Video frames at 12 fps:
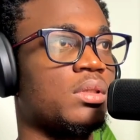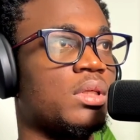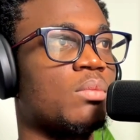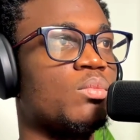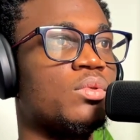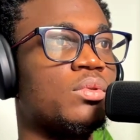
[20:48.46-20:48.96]

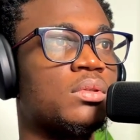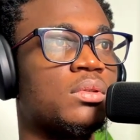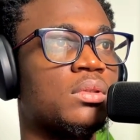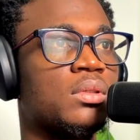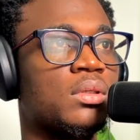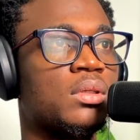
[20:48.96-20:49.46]
dark mode.
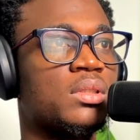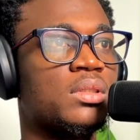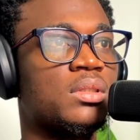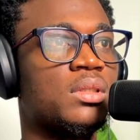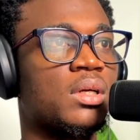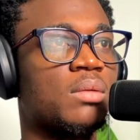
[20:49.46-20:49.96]

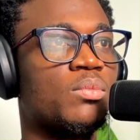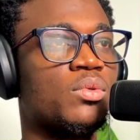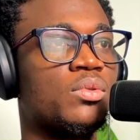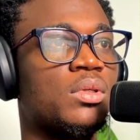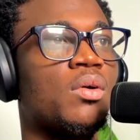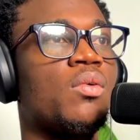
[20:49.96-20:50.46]
Is it dark
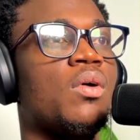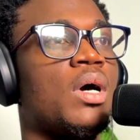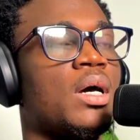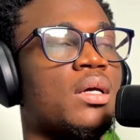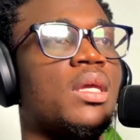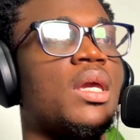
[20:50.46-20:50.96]
mode? Oh,
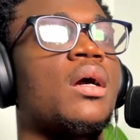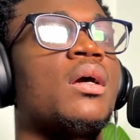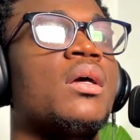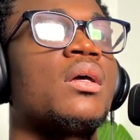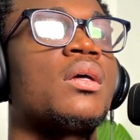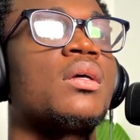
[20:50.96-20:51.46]
yeah.
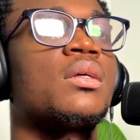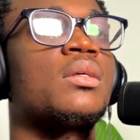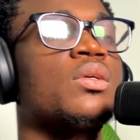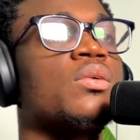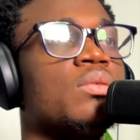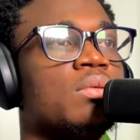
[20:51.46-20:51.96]

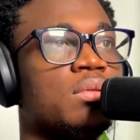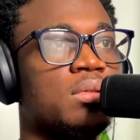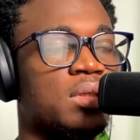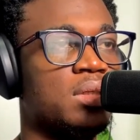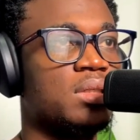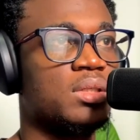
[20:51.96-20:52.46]
So
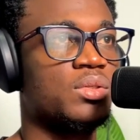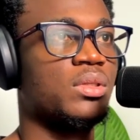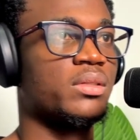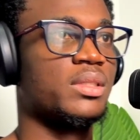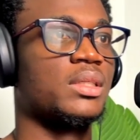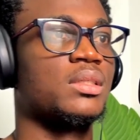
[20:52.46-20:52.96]
this is
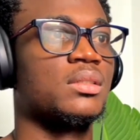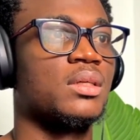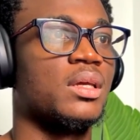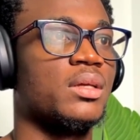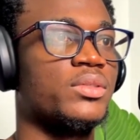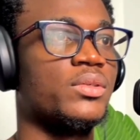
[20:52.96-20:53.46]
the setting
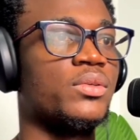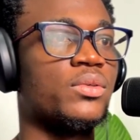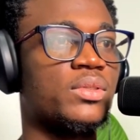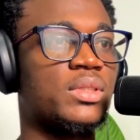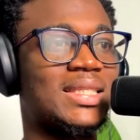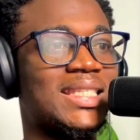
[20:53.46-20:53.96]
here. So
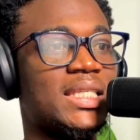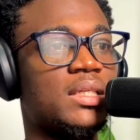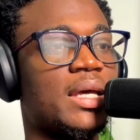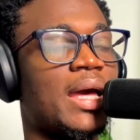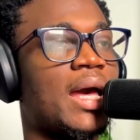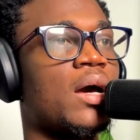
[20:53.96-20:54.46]
you could
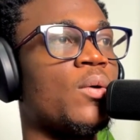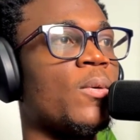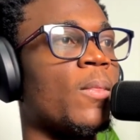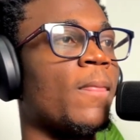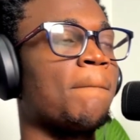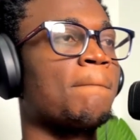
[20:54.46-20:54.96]
see
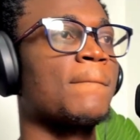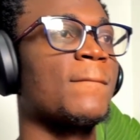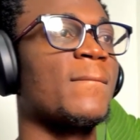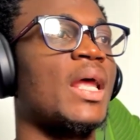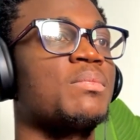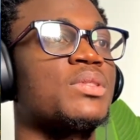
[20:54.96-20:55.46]
how
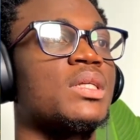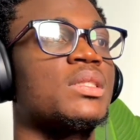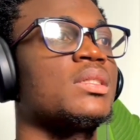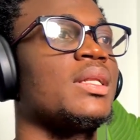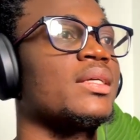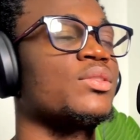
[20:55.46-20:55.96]
I'm
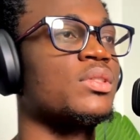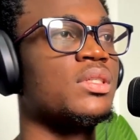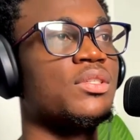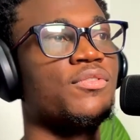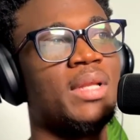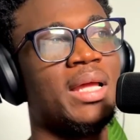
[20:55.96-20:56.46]
setting like so.
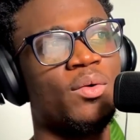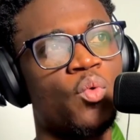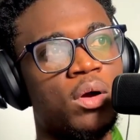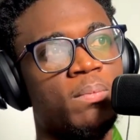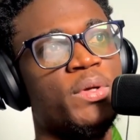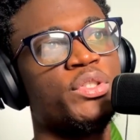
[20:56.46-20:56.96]
This is for like
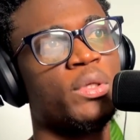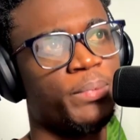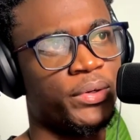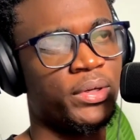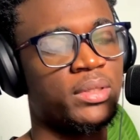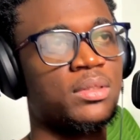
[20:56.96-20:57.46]
workbench
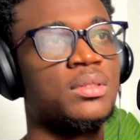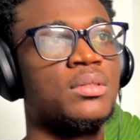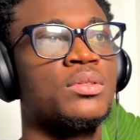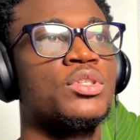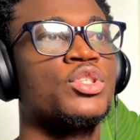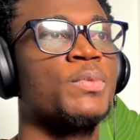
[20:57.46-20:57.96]
appearance. So
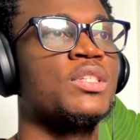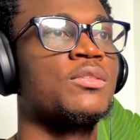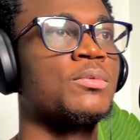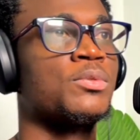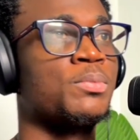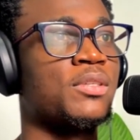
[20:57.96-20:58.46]
you
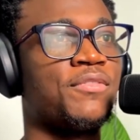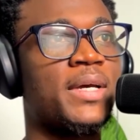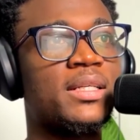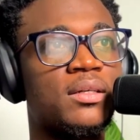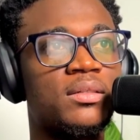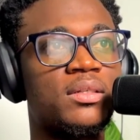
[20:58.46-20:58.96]

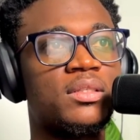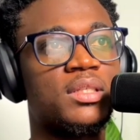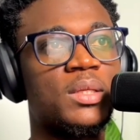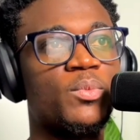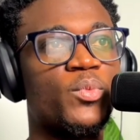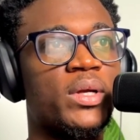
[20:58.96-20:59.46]
specify the color
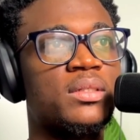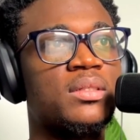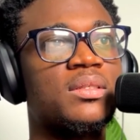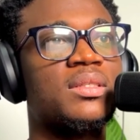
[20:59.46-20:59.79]
scheme when